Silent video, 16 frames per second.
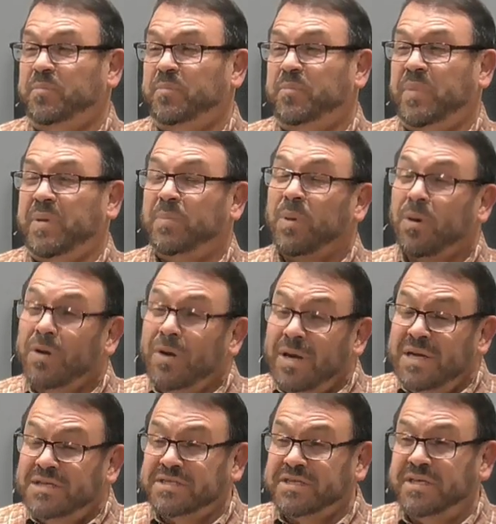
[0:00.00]
People are
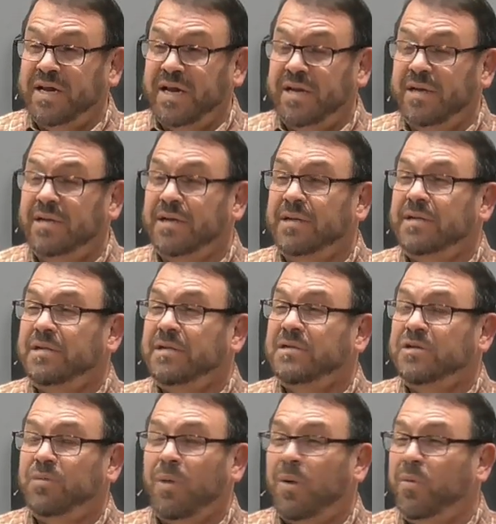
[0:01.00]
listening
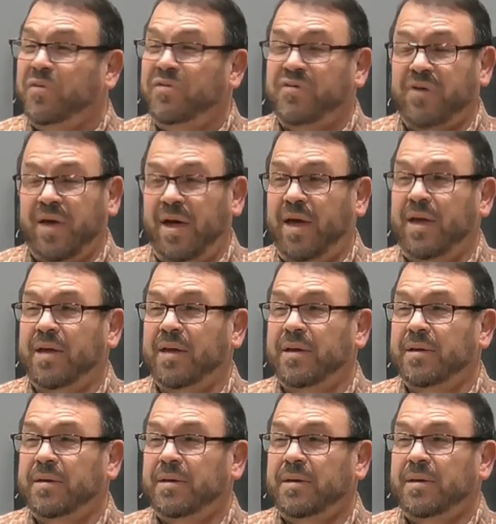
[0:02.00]
to what we say,
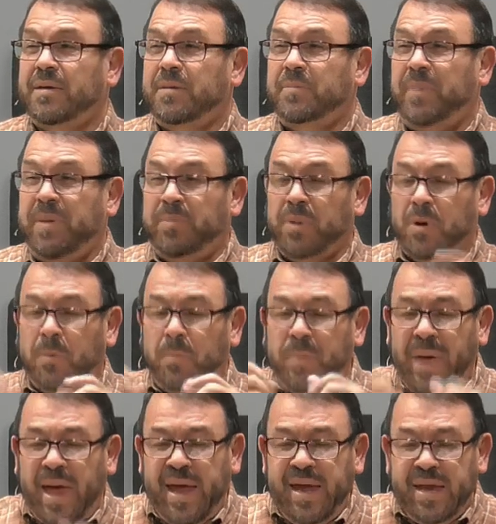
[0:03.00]
people are
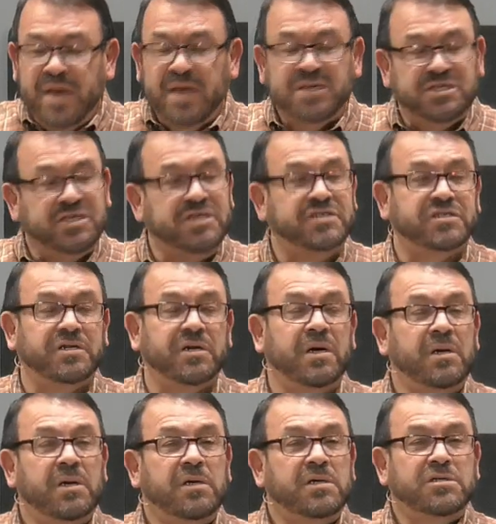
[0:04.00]
paying attention
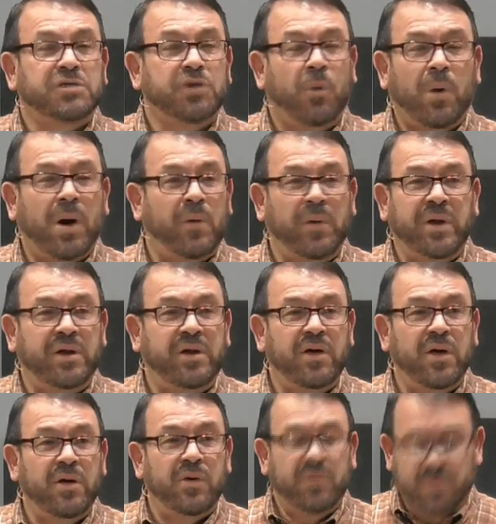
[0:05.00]
to what we
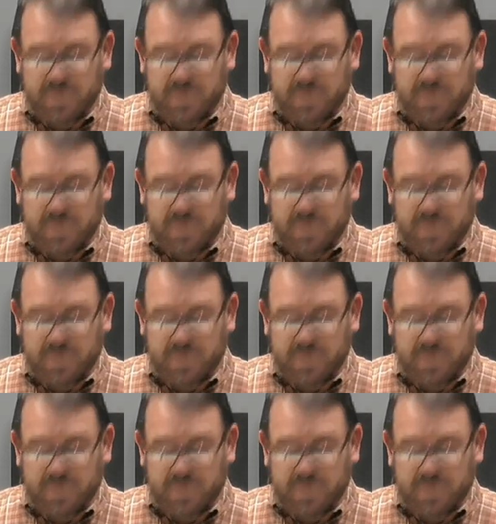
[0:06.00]
do.